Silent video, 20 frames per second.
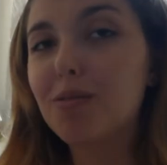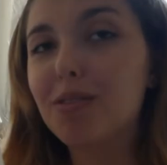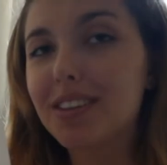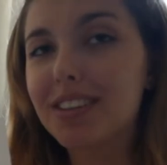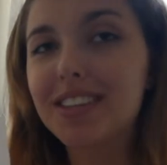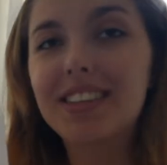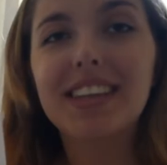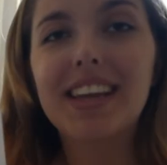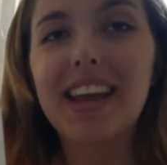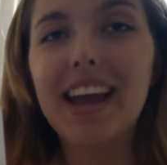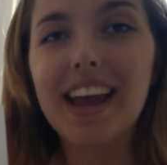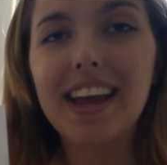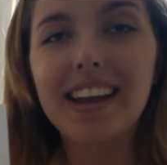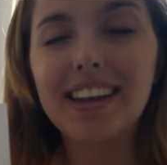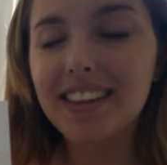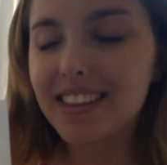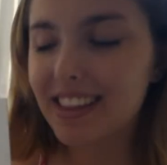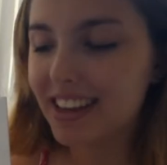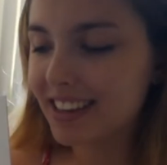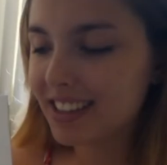Once
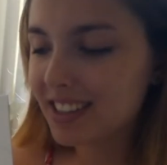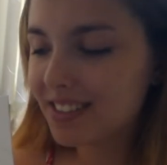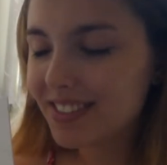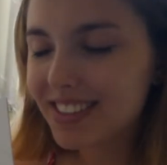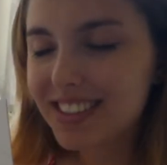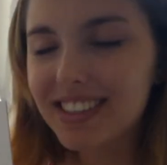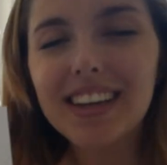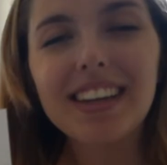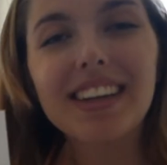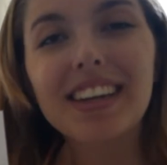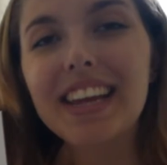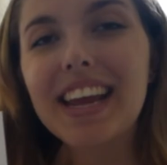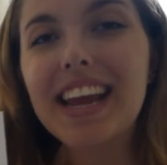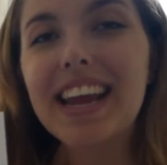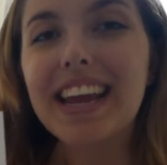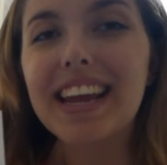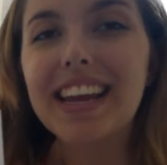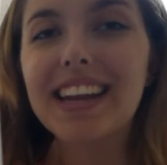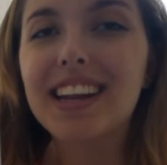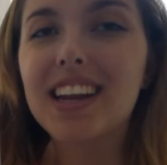again, thanks for sending it
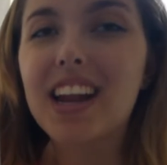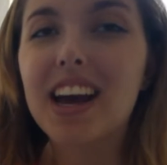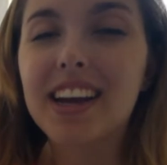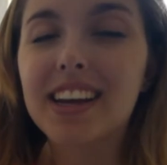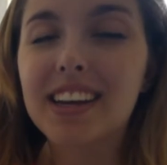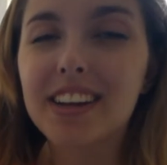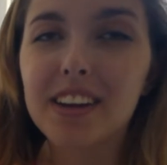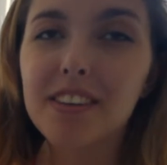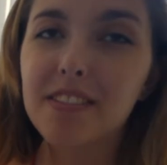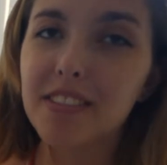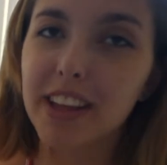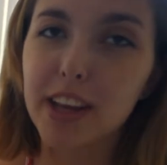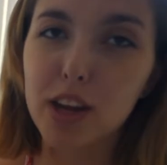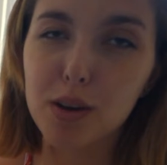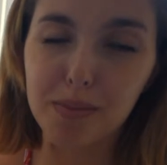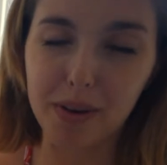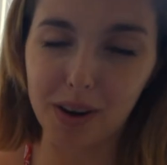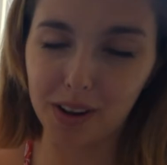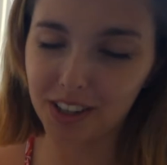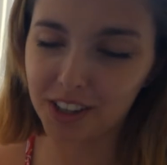in, and I can only
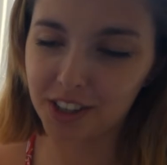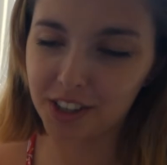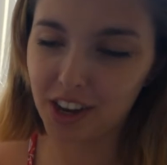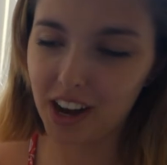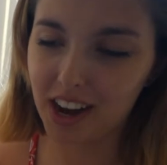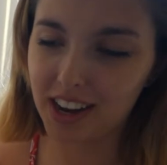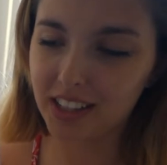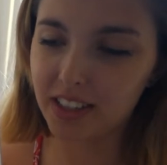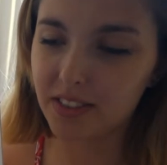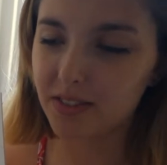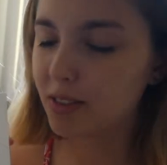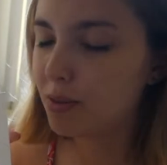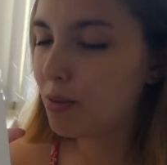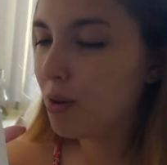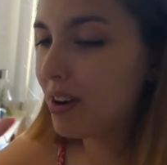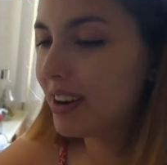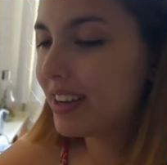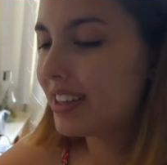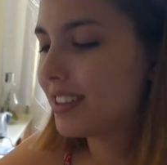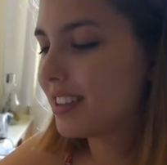apologise for
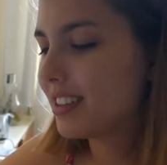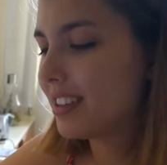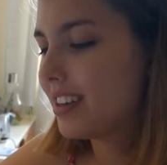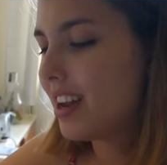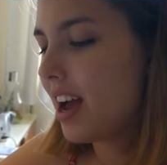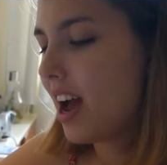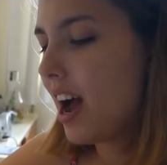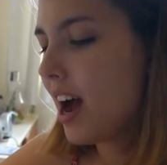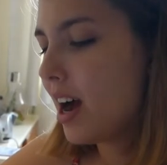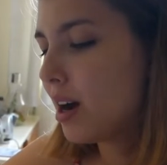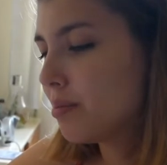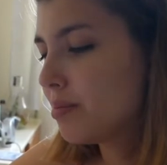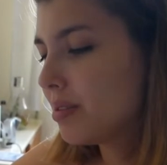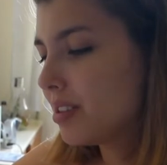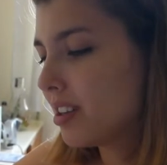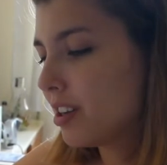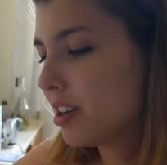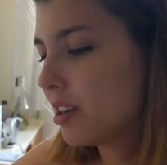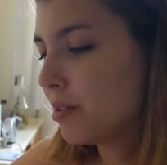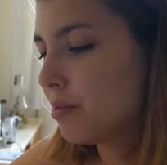what is an
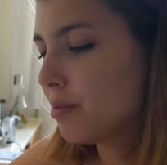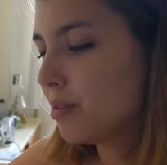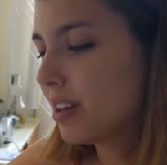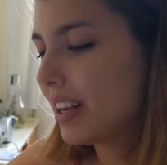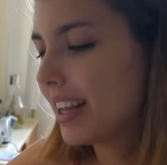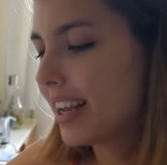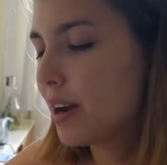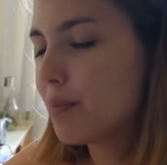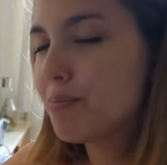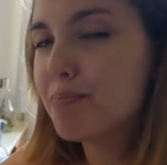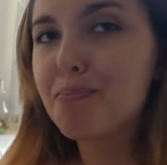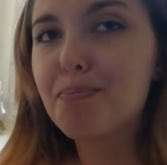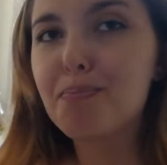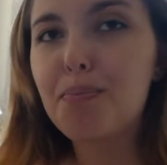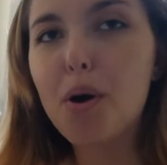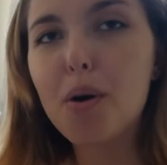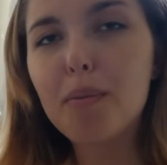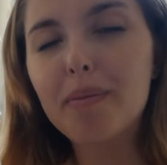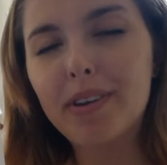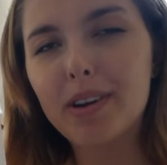absolutely
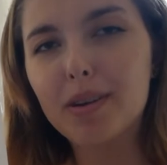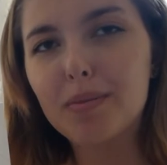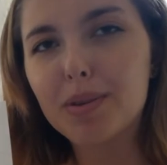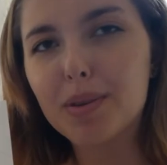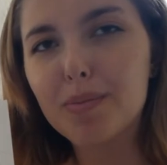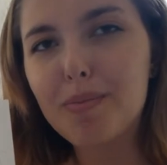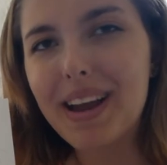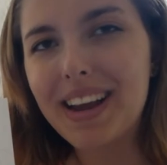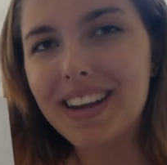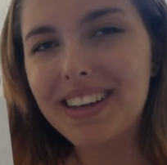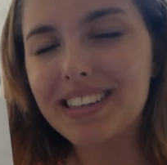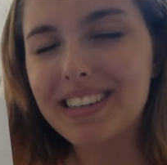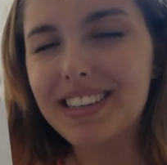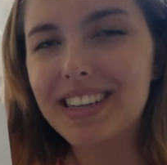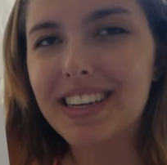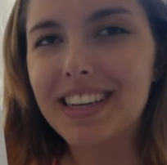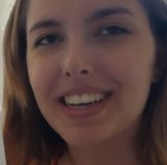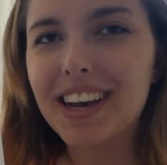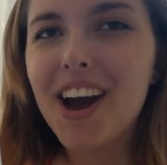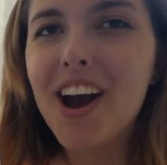abominable
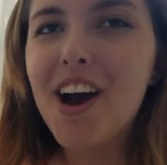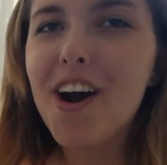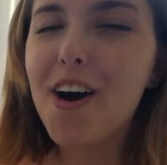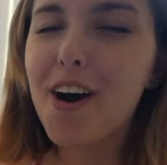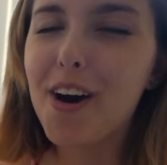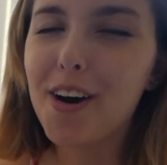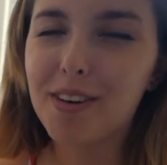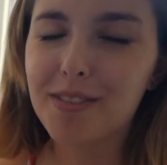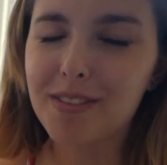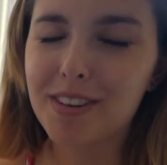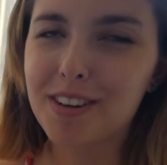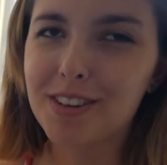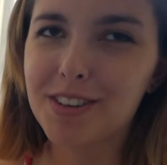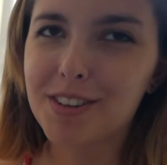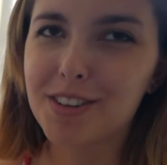painting of your